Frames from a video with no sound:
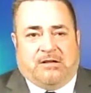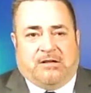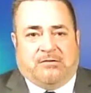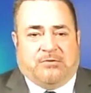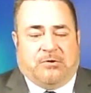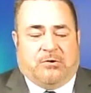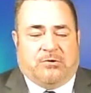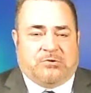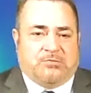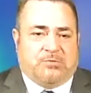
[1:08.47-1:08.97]

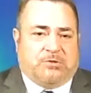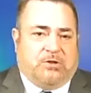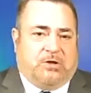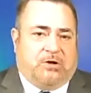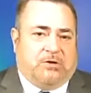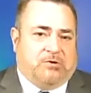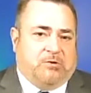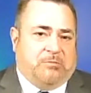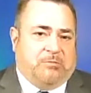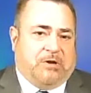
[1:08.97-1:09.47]
folks with
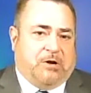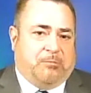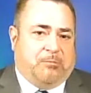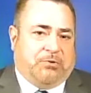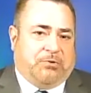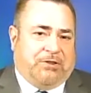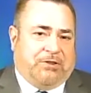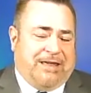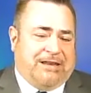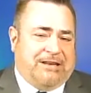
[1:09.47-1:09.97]
long-term care
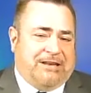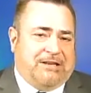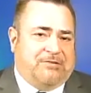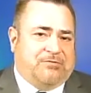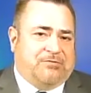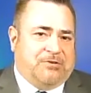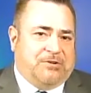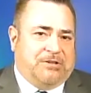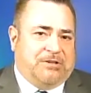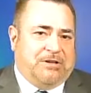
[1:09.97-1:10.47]
planning
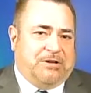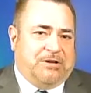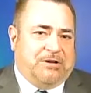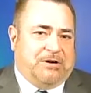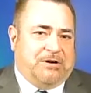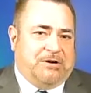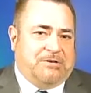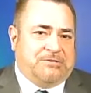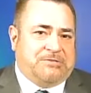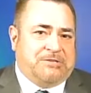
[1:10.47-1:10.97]
for
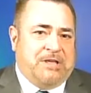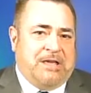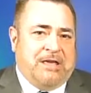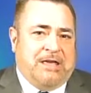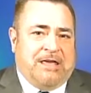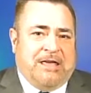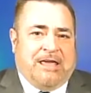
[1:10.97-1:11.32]
years.